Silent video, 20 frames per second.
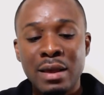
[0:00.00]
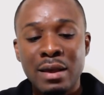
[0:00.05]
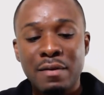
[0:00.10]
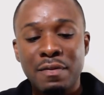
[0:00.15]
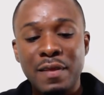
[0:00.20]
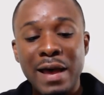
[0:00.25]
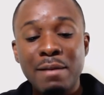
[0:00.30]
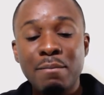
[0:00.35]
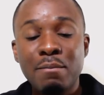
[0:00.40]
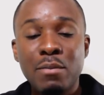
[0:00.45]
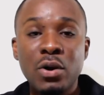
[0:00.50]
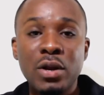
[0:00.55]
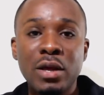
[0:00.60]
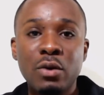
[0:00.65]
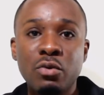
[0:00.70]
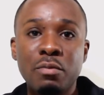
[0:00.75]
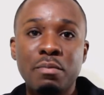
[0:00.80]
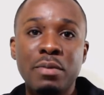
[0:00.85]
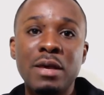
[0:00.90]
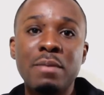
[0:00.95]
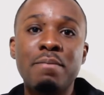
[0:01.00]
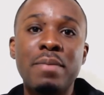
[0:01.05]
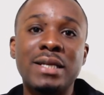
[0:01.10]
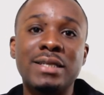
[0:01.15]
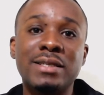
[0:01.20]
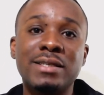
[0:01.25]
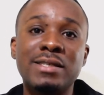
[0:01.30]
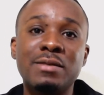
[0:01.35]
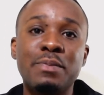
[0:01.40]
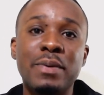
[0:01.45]
that money would be
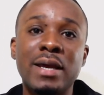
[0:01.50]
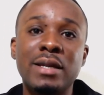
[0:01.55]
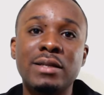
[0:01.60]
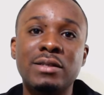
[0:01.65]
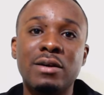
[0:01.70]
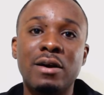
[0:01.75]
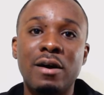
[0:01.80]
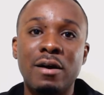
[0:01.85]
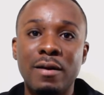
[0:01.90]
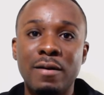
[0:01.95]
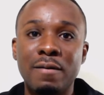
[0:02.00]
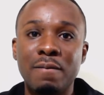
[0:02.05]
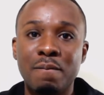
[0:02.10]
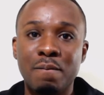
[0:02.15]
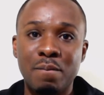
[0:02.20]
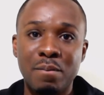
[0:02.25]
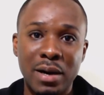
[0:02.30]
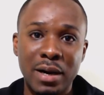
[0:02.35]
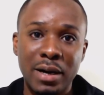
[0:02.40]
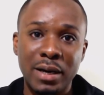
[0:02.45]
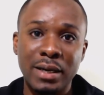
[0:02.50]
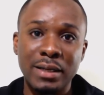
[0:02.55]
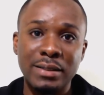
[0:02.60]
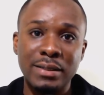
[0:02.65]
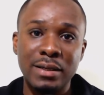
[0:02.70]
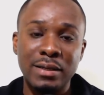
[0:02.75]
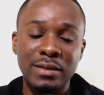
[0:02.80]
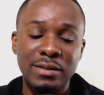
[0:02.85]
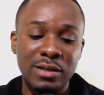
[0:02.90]
better spent on marketing.